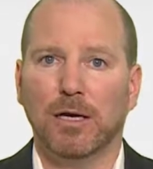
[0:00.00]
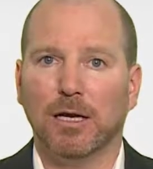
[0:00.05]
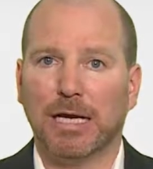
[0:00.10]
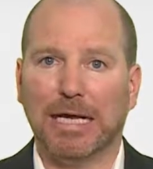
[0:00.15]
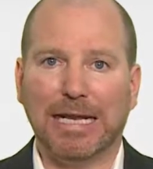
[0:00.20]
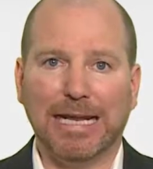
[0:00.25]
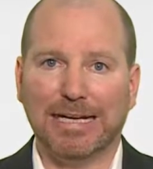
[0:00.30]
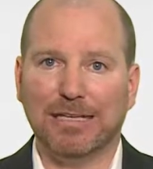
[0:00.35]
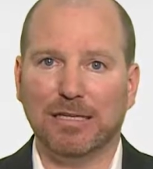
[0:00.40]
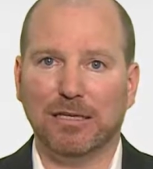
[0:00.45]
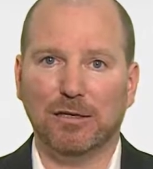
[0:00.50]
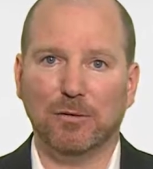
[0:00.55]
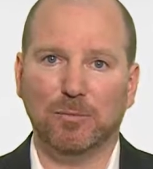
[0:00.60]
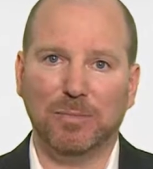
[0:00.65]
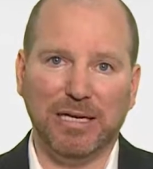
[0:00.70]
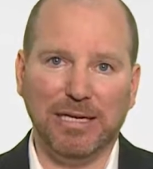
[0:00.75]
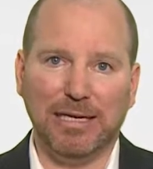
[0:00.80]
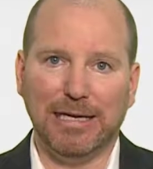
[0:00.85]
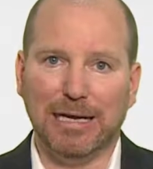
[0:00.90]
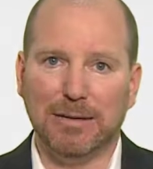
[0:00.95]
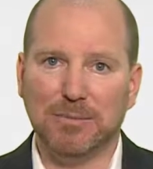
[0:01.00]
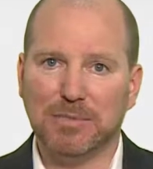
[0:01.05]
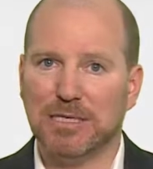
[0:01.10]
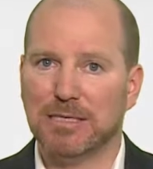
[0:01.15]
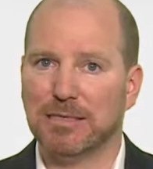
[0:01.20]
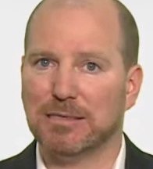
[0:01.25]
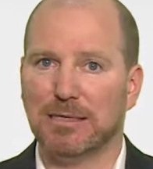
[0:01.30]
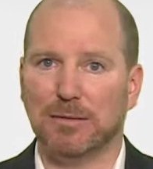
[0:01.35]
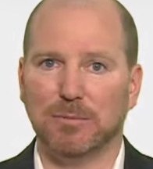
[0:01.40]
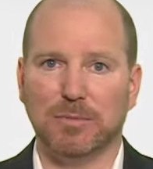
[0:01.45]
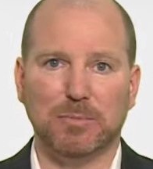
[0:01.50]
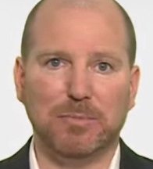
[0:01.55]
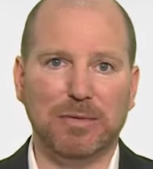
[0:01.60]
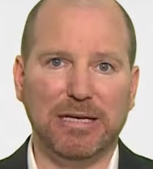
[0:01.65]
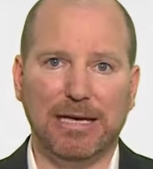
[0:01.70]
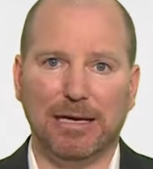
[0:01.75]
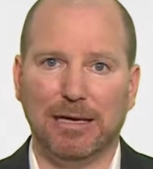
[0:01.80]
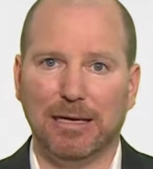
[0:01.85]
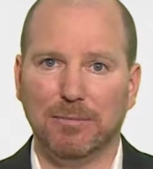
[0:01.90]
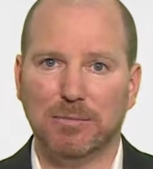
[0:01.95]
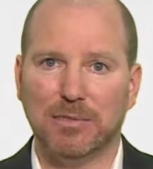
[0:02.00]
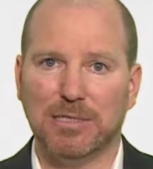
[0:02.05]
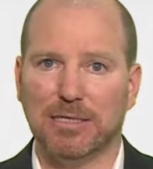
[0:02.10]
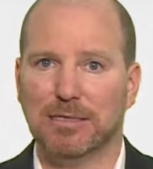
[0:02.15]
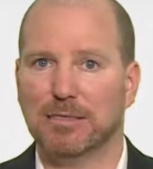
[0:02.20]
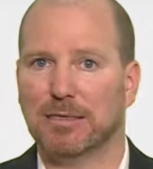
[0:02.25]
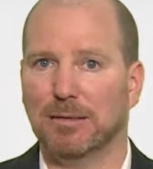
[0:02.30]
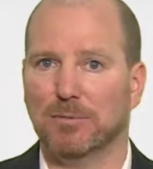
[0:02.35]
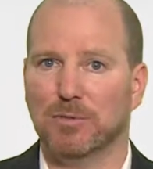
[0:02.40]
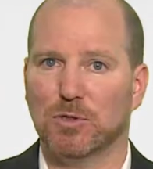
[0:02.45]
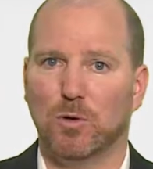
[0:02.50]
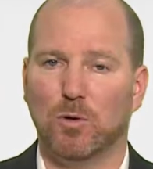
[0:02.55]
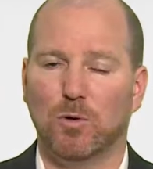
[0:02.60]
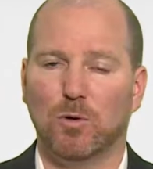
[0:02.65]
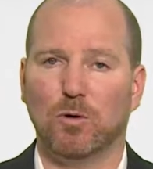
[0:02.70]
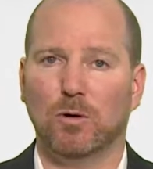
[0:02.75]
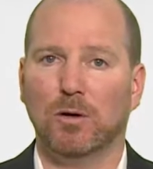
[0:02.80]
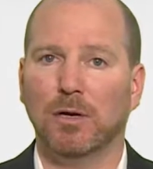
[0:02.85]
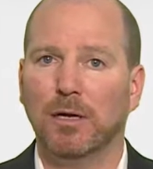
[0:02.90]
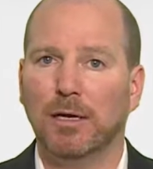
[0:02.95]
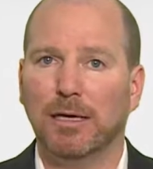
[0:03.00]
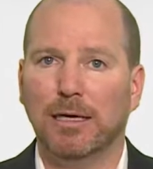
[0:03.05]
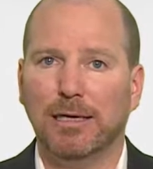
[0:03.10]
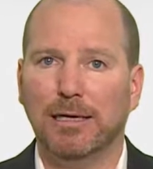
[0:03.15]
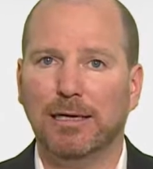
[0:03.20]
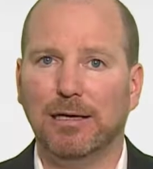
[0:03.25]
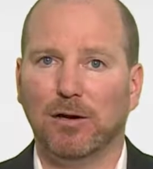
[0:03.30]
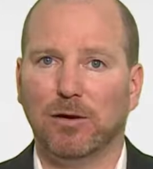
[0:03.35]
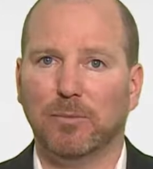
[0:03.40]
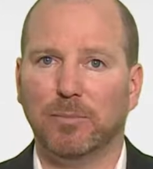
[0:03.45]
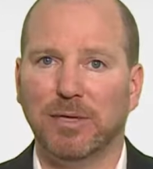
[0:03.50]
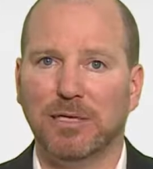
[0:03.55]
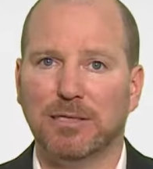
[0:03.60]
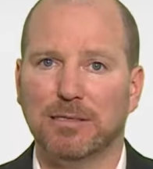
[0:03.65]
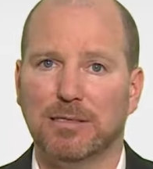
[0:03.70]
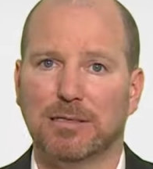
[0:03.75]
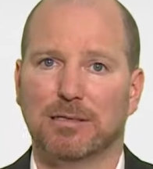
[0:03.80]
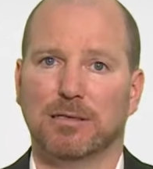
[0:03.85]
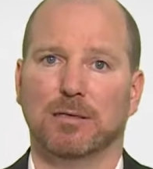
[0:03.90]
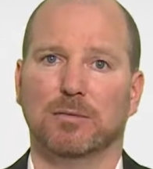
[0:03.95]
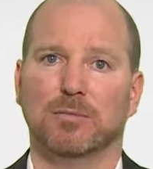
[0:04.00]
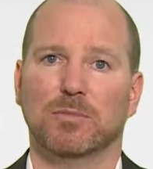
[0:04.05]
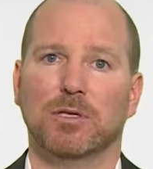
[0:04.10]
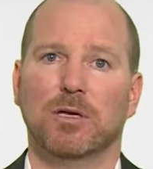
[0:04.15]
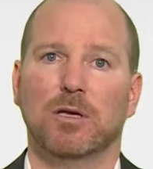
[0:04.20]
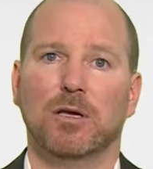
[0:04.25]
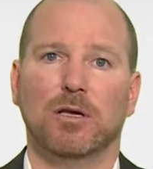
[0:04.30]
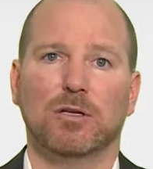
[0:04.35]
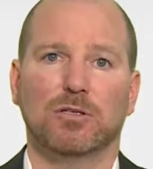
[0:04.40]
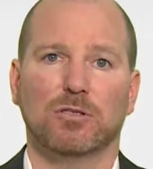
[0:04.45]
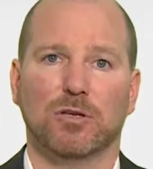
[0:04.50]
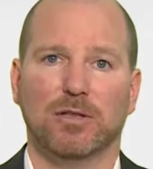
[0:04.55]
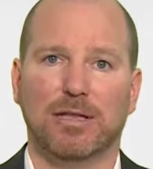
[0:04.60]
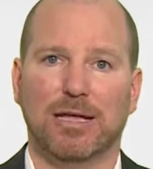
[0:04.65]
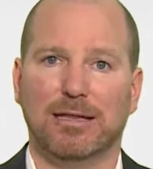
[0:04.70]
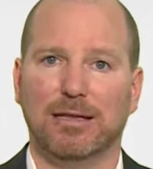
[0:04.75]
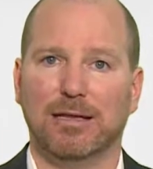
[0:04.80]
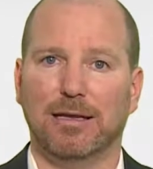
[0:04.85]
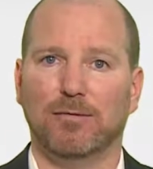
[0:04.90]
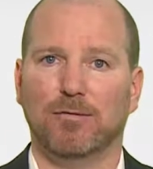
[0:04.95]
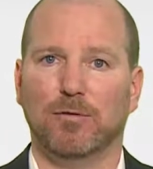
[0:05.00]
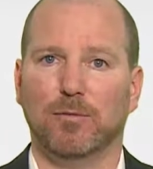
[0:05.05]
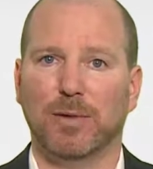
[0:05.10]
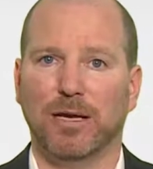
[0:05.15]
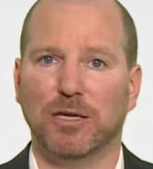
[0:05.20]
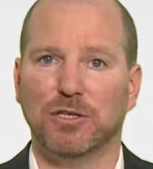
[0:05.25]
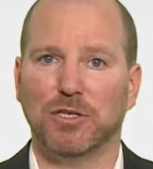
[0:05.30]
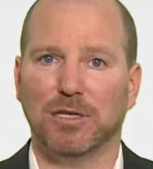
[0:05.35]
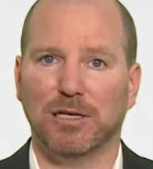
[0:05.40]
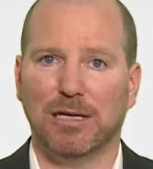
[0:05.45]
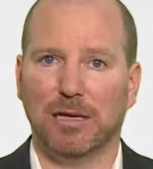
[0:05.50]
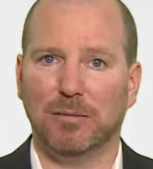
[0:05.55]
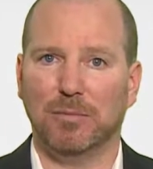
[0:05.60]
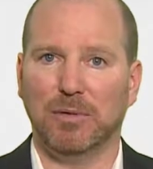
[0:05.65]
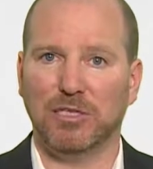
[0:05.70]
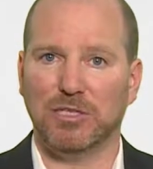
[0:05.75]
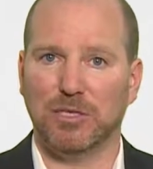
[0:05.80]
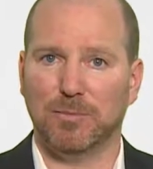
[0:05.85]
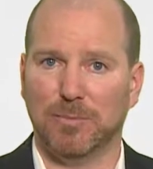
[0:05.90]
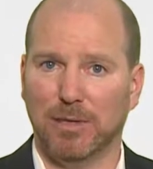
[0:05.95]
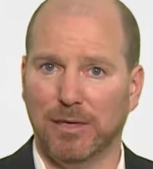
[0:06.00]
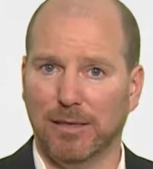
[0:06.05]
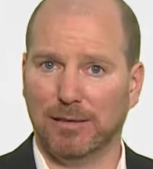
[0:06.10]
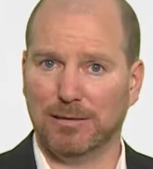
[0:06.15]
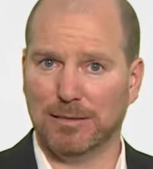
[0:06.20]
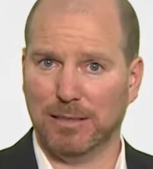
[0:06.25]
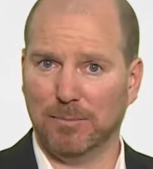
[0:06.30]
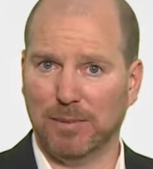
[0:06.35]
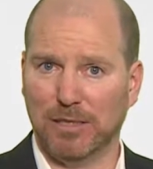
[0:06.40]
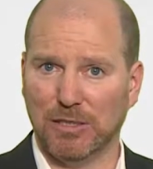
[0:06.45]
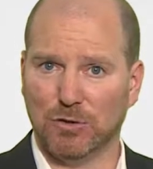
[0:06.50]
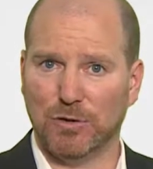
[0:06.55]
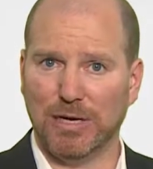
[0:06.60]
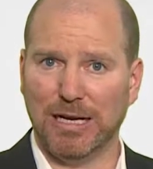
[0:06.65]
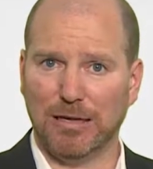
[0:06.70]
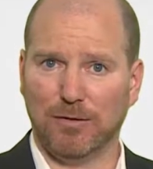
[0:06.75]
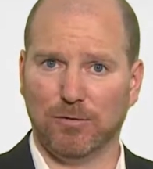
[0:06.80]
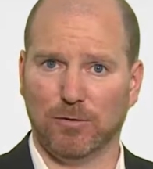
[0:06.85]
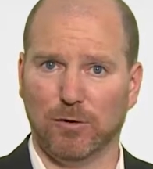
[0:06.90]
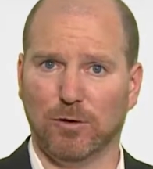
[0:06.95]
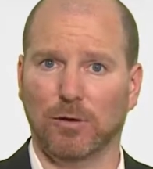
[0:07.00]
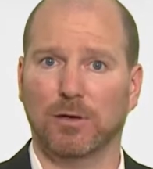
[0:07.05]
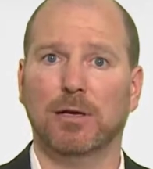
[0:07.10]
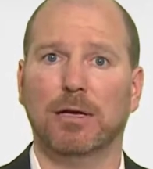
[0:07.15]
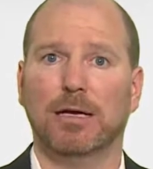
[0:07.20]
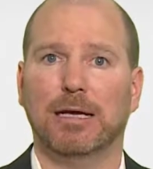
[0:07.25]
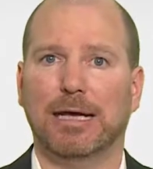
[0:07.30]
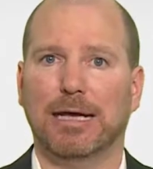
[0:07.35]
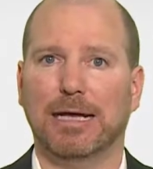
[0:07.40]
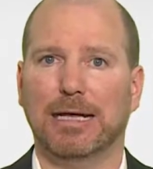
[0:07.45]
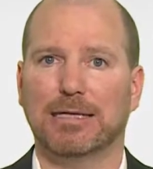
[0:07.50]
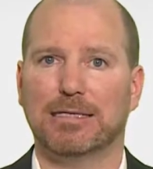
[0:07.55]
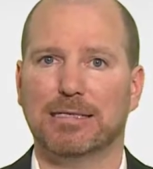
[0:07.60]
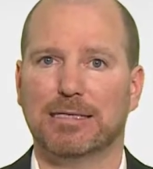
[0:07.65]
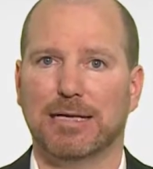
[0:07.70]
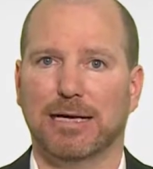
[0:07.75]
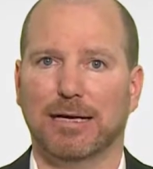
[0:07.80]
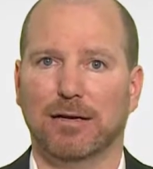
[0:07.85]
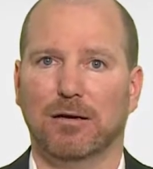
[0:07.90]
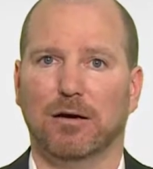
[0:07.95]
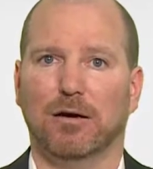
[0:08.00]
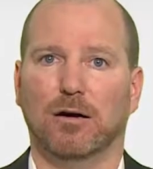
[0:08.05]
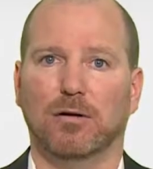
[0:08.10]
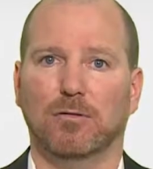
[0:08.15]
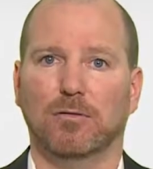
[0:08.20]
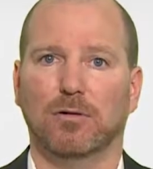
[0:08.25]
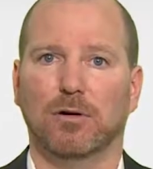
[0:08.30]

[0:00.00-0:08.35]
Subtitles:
Connect it to PDM systems, PLM systems, or ERP systems so that the information can be simply transferred instead of